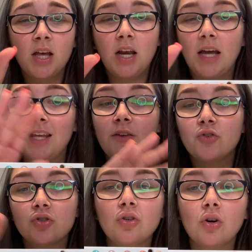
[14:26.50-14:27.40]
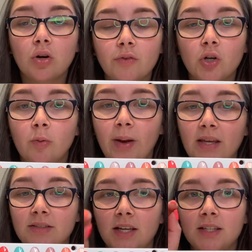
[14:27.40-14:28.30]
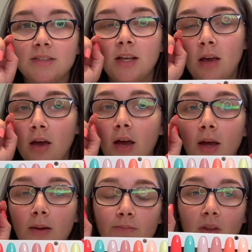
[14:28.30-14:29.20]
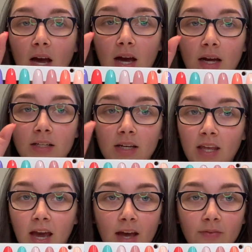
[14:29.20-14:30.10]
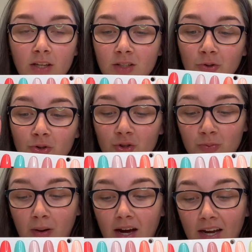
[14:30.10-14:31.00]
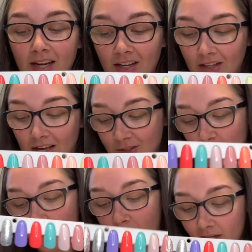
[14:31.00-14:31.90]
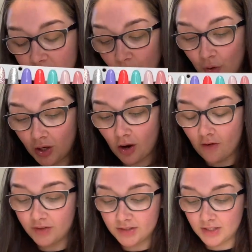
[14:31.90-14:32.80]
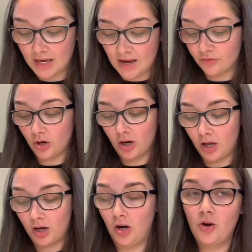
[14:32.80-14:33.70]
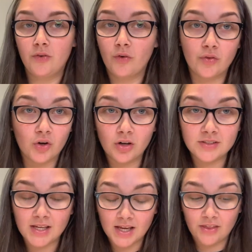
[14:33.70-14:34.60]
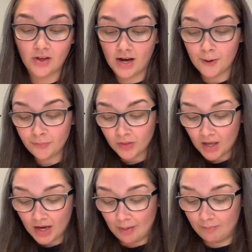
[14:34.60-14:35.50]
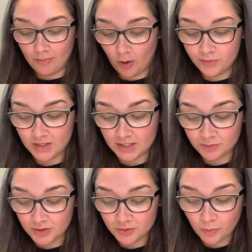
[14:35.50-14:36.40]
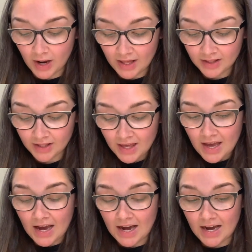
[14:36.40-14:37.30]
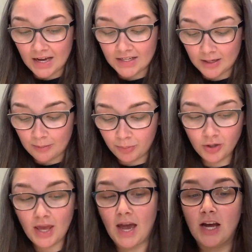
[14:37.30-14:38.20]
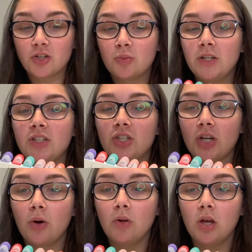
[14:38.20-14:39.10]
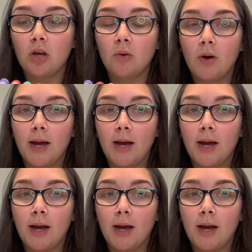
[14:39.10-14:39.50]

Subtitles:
like you've just sort of covered all bases. And yeah, these are just my like top picks for you. Obviously I've got a load of other colours here that I'm obsessed with as well, and but yeah, I just wanted to show you